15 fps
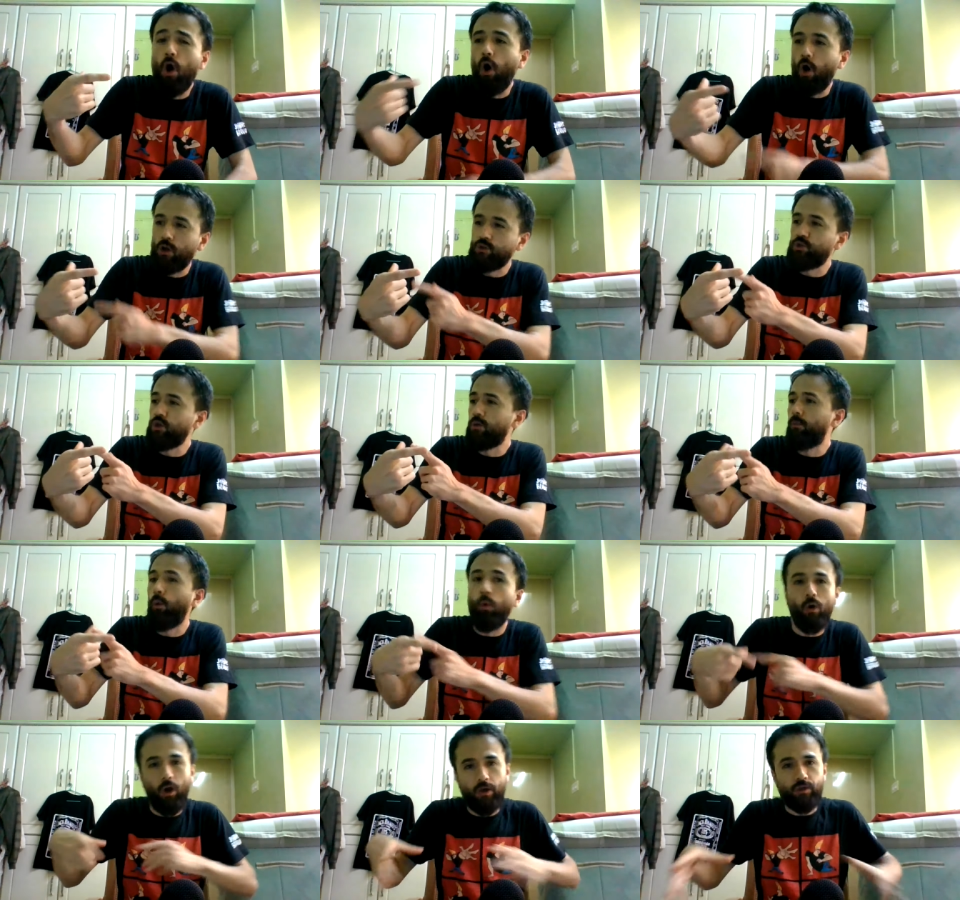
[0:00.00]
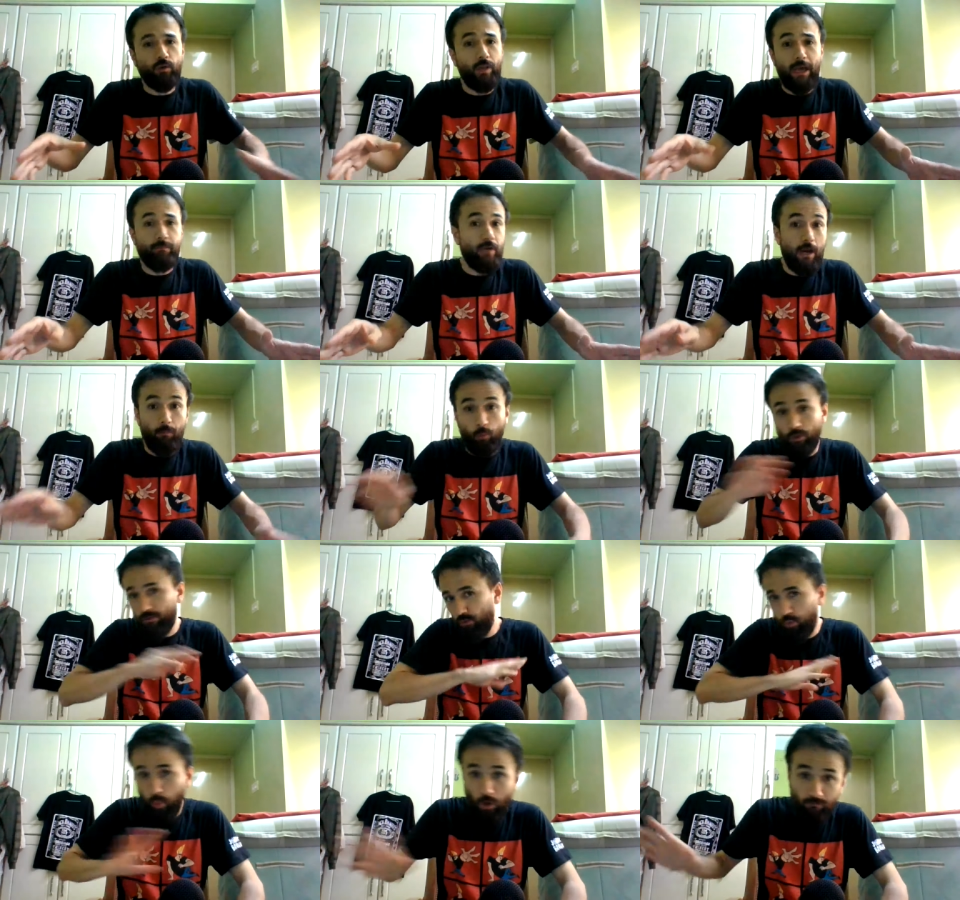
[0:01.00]
on Zoom or on your laptop
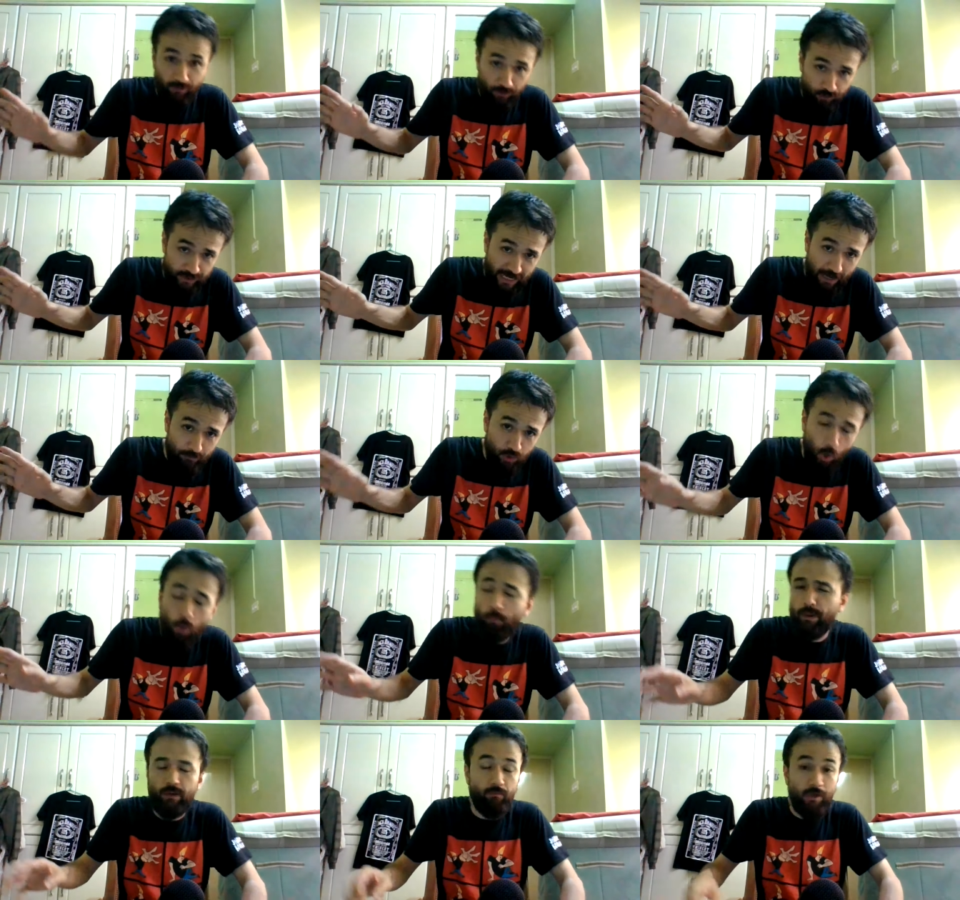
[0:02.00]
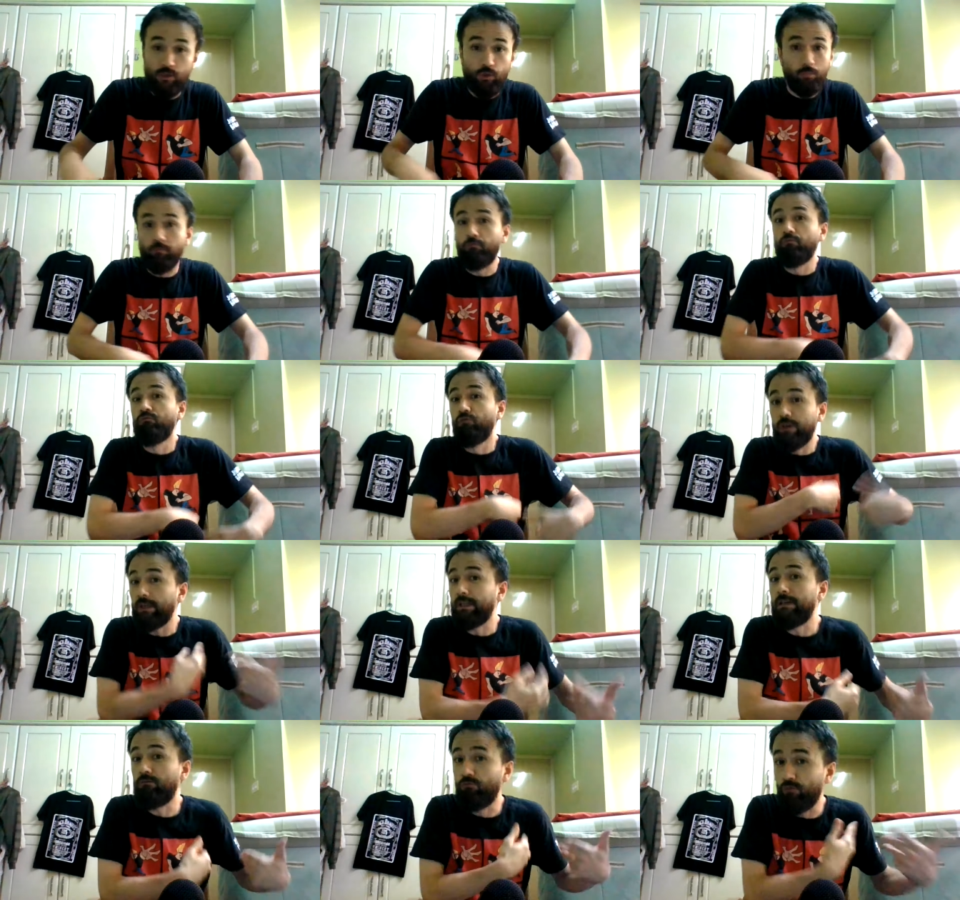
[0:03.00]
with 12 other tabs open that you
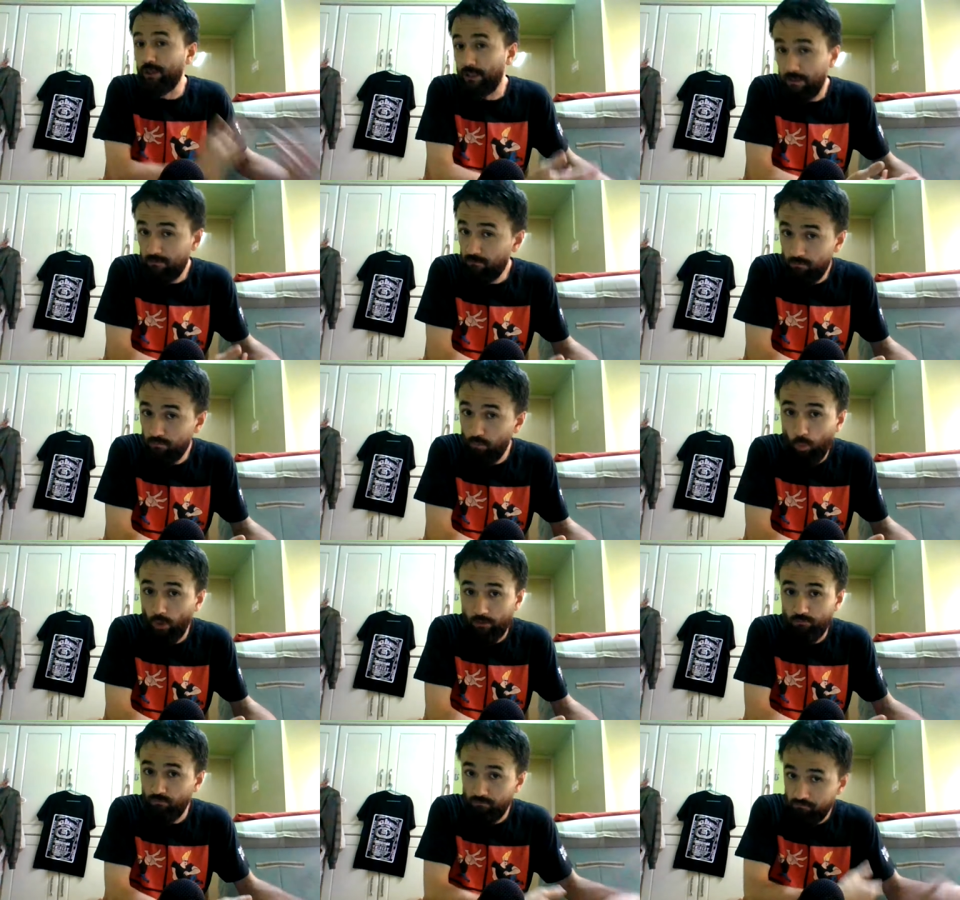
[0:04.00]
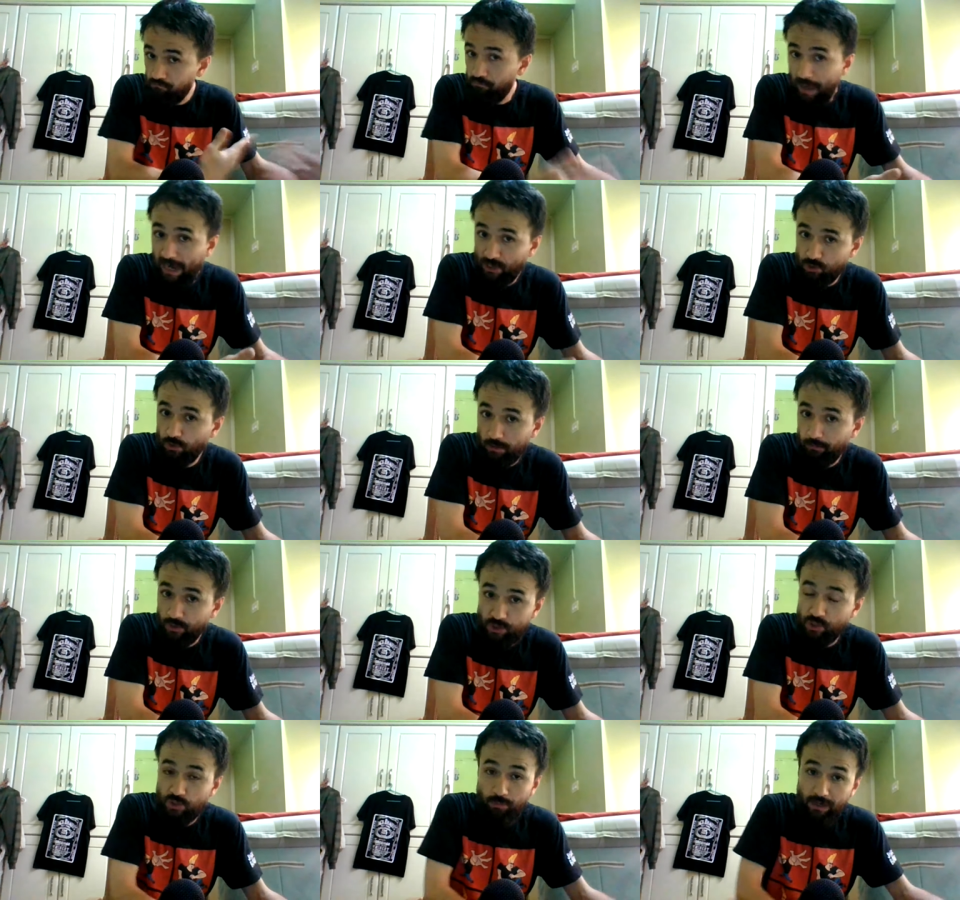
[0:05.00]
really really weren't actually
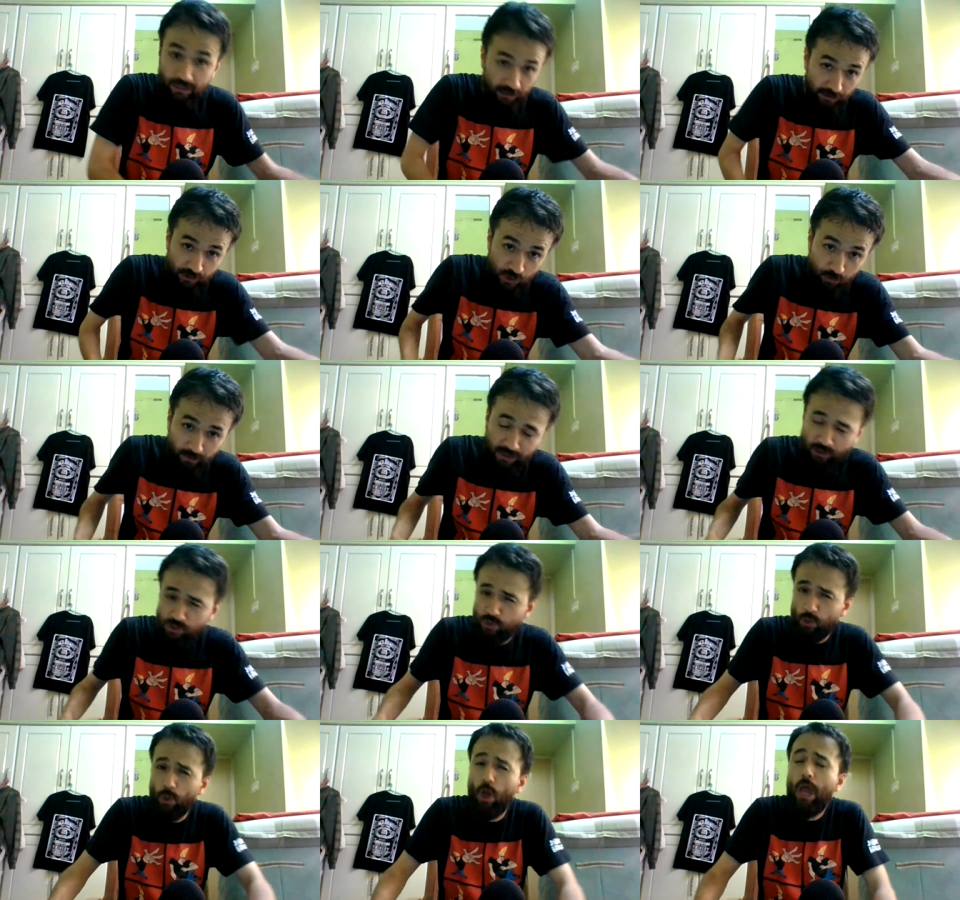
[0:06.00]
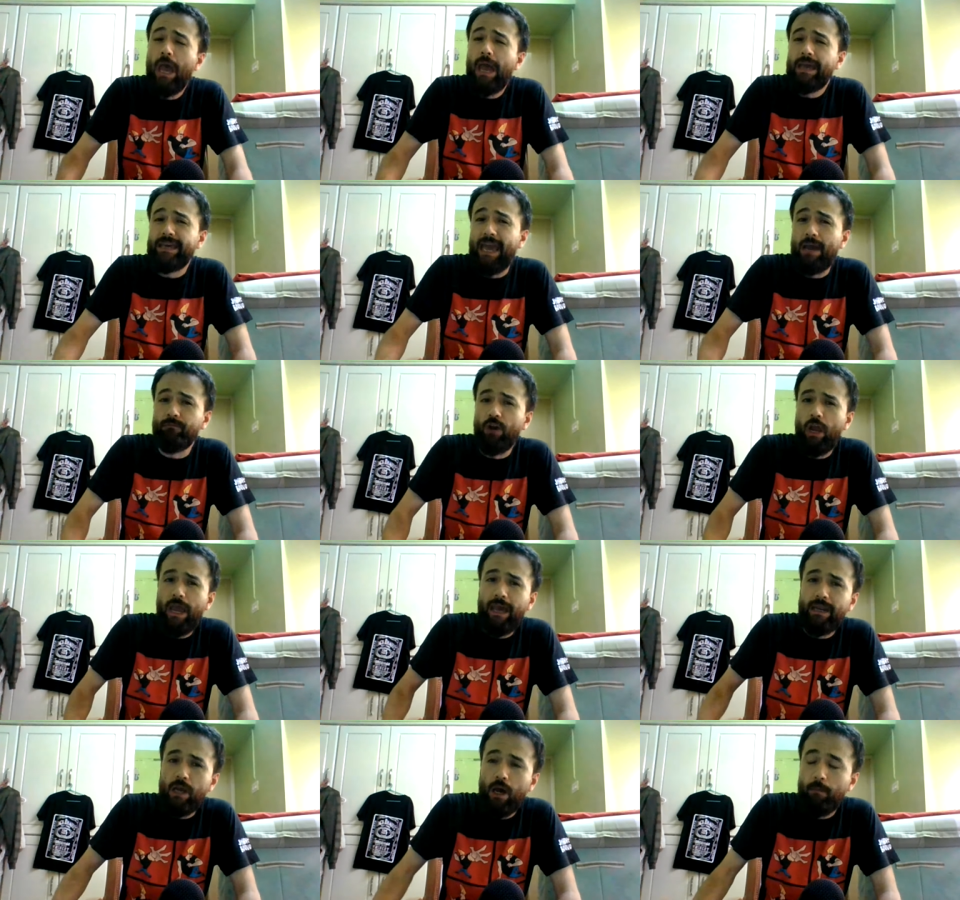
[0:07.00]
participating in these meetings your camera
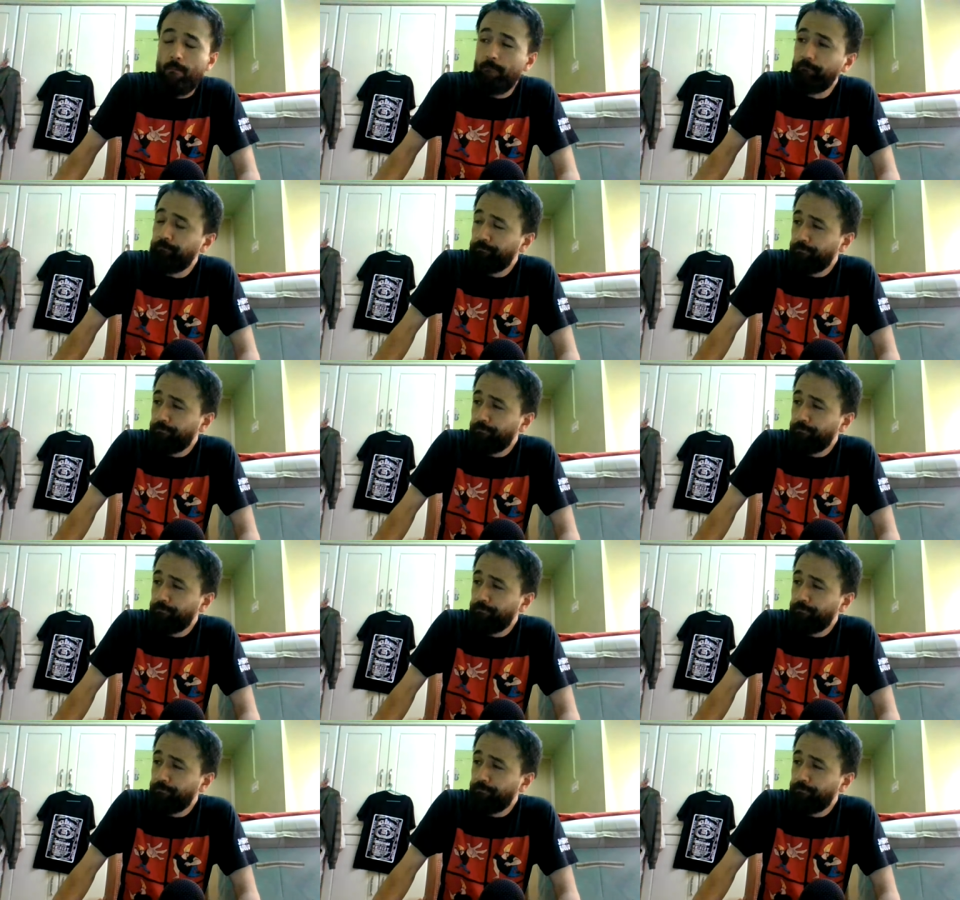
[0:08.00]
and um,